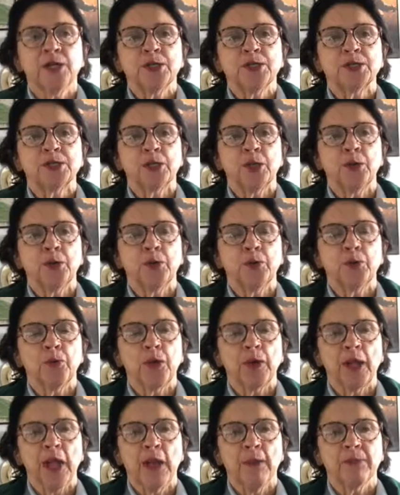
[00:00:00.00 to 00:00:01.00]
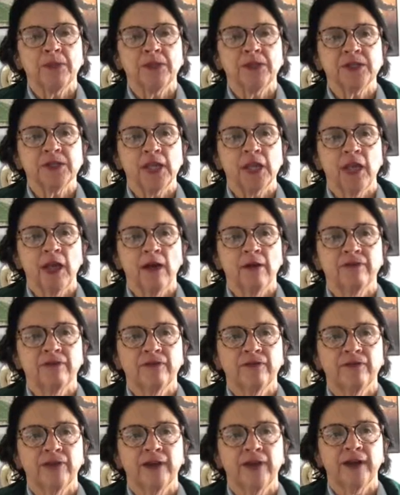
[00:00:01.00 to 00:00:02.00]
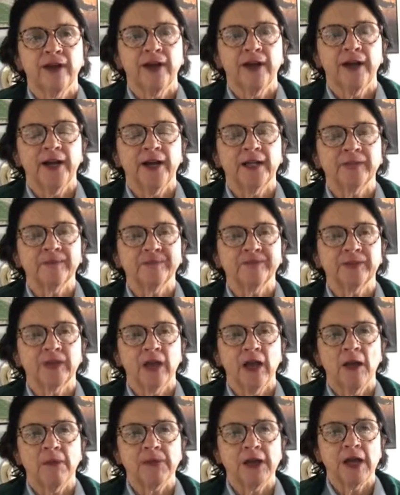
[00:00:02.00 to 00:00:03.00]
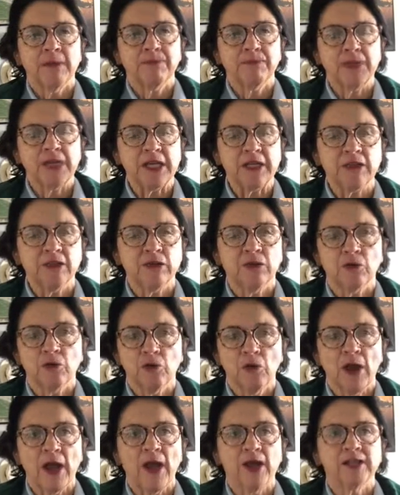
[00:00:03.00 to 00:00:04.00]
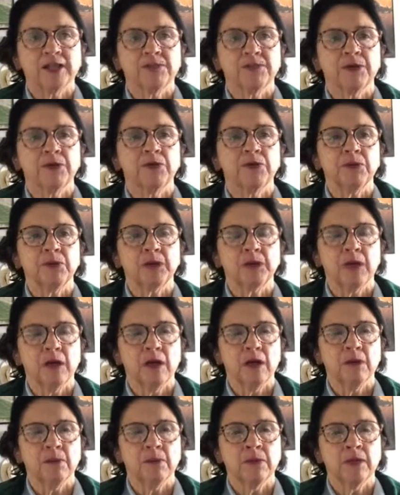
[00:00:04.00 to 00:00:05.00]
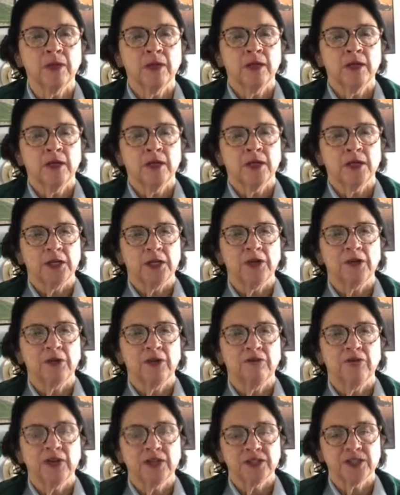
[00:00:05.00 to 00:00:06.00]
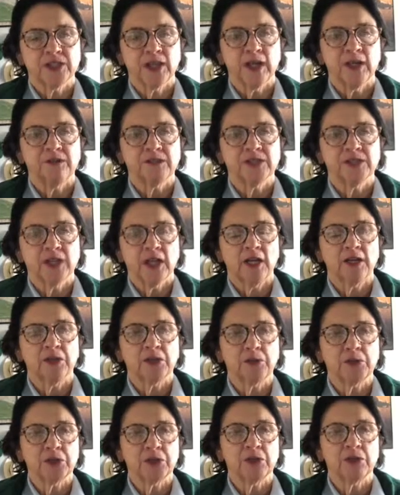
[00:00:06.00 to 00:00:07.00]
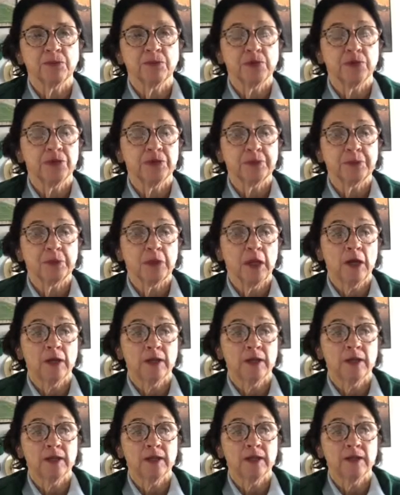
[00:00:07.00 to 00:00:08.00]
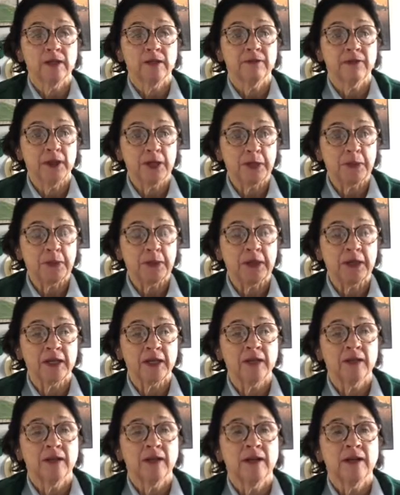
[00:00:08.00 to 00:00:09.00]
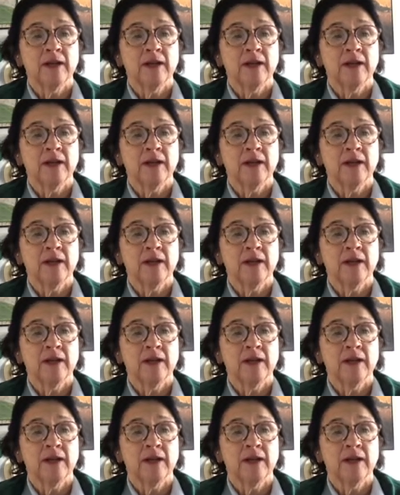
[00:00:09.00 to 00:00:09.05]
So what happens if, I'm not being crass, but we become, in a vegetative state, who's going to pull the plug, if anybody?